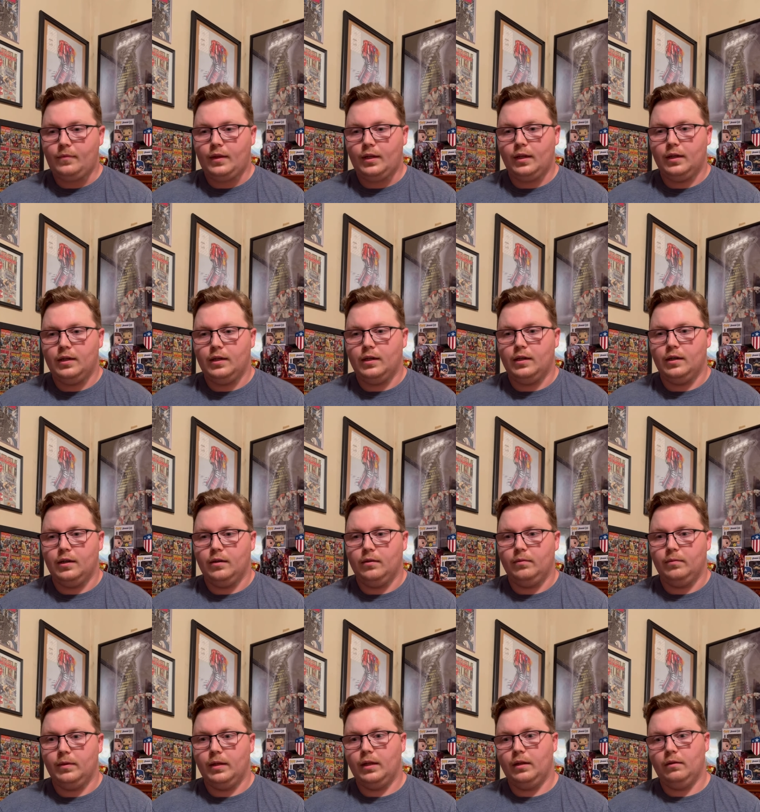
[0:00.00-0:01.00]
I'm
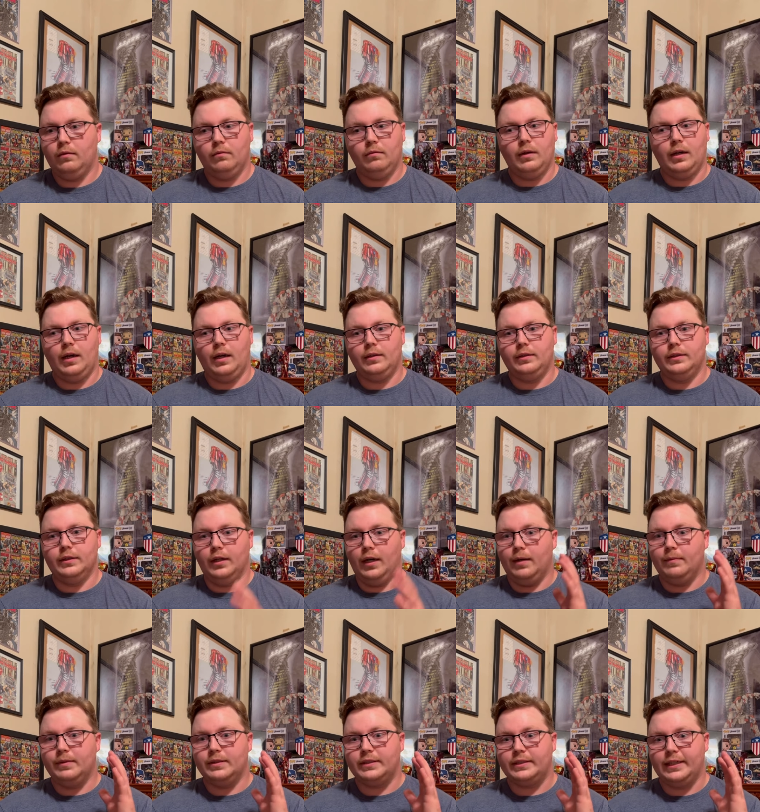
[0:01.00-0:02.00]

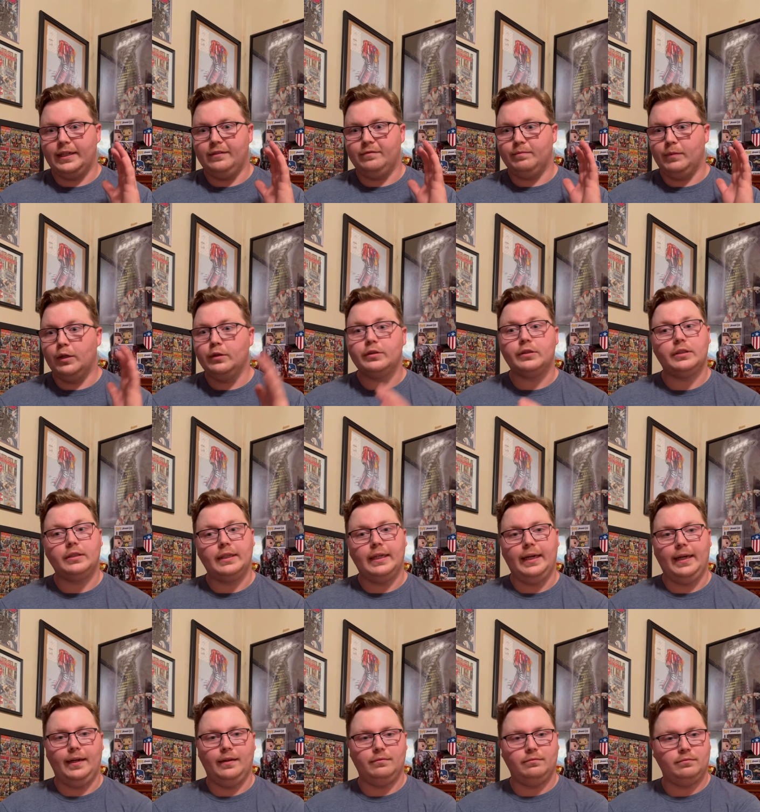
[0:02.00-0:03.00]
going to save most of
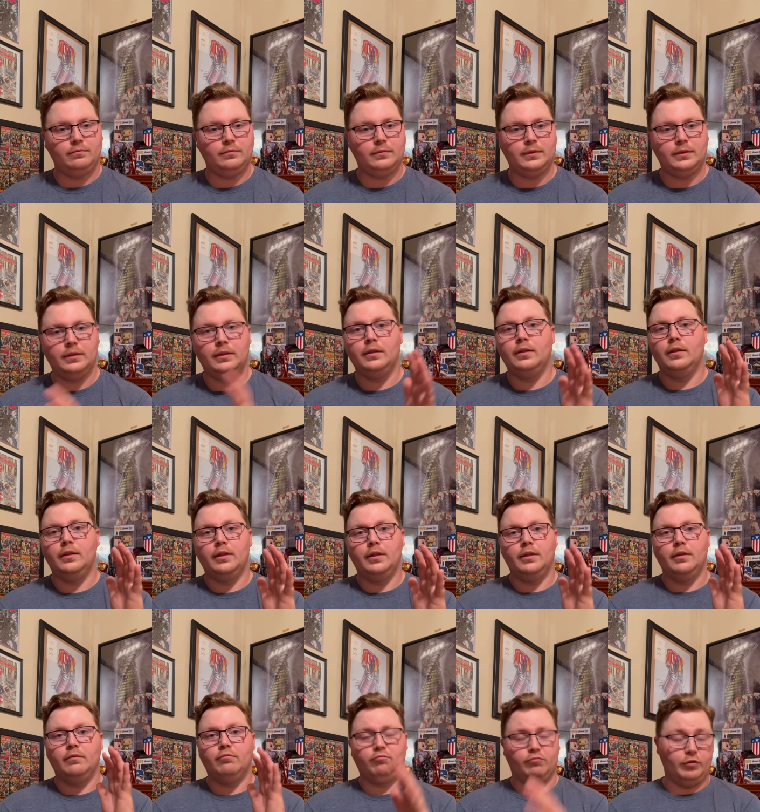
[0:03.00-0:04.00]
that
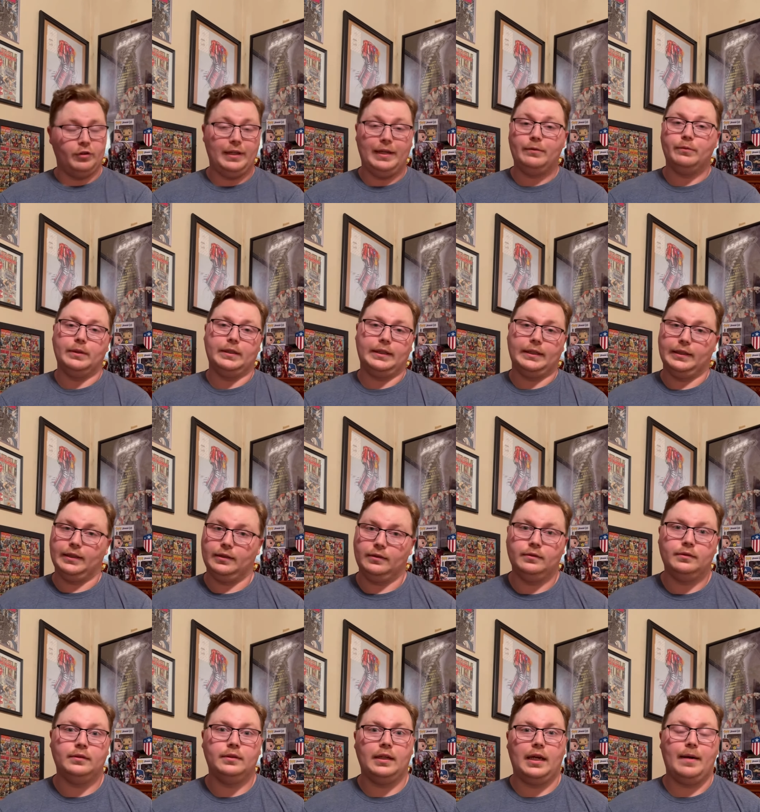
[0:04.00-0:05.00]
for that weekend.
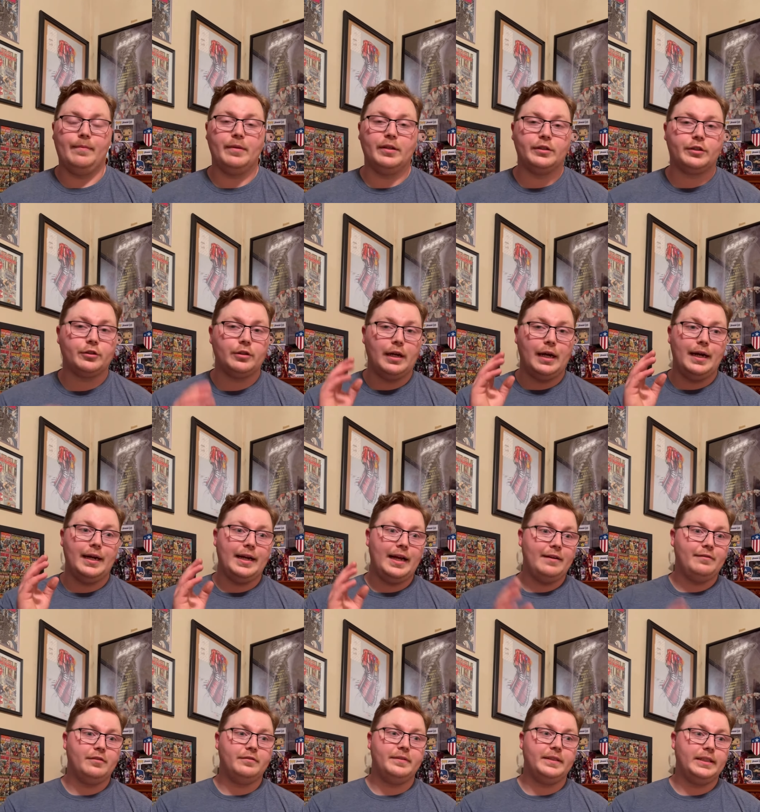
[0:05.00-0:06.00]
I'm going to try and
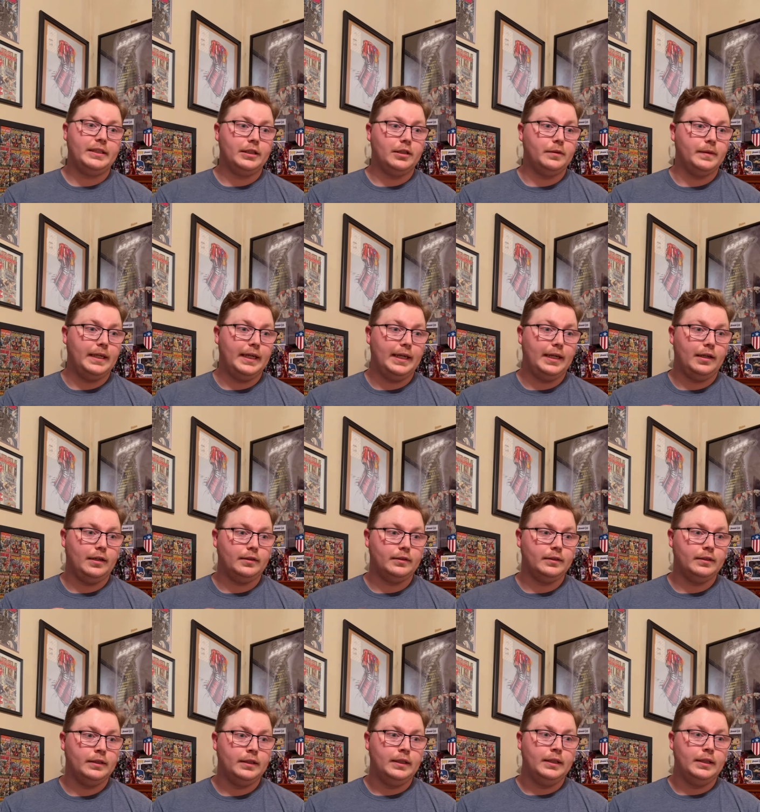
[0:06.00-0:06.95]
have a video out.